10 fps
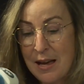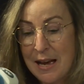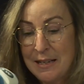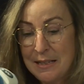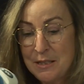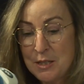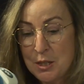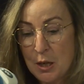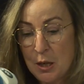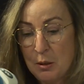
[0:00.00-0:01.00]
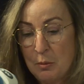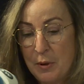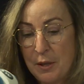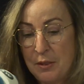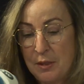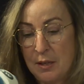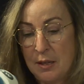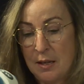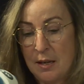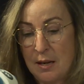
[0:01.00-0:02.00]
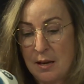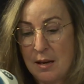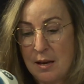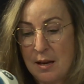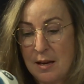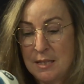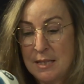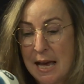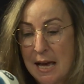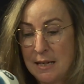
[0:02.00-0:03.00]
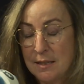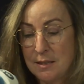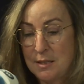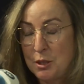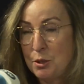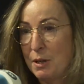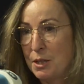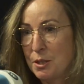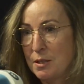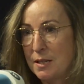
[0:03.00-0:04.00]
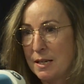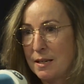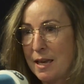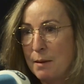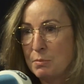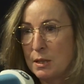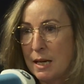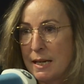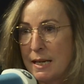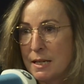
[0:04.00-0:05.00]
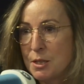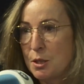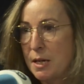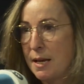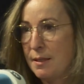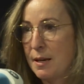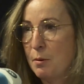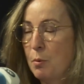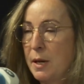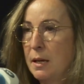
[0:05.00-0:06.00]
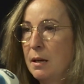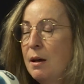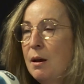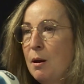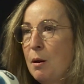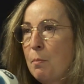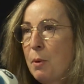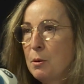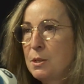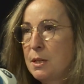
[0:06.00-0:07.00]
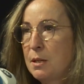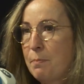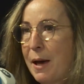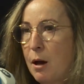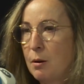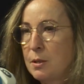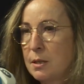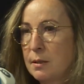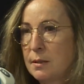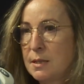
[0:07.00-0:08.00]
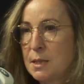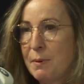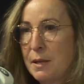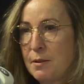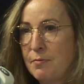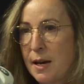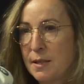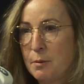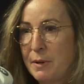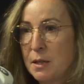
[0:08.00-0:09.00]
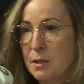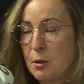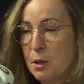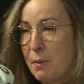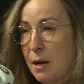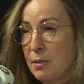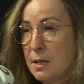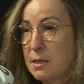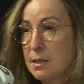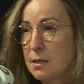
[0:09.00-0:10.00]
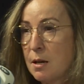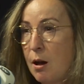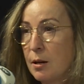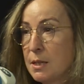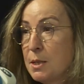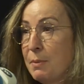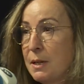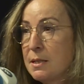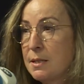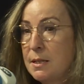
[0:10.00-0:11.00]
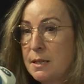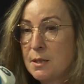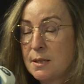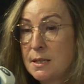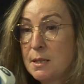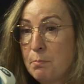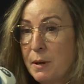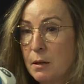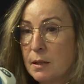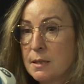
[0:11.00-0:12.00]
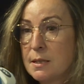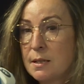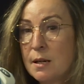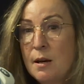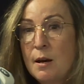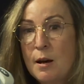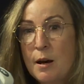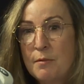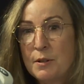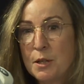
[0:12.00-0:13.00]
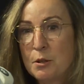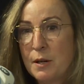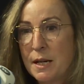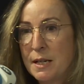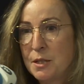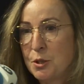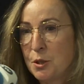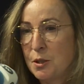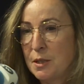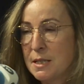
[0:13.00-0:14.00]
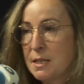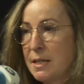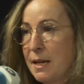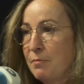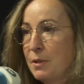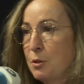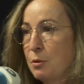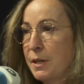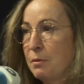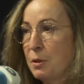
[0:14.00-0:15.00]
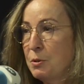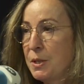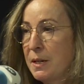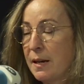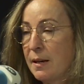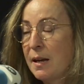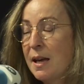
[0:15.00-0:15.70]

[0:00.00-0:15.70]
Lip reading: I'd like to start with a sad situation that came to light yesterday that we posted about, despite the fact that we had known about this since August, but it's the disappearance of a Ukrainian journalist named Victoria Roshina.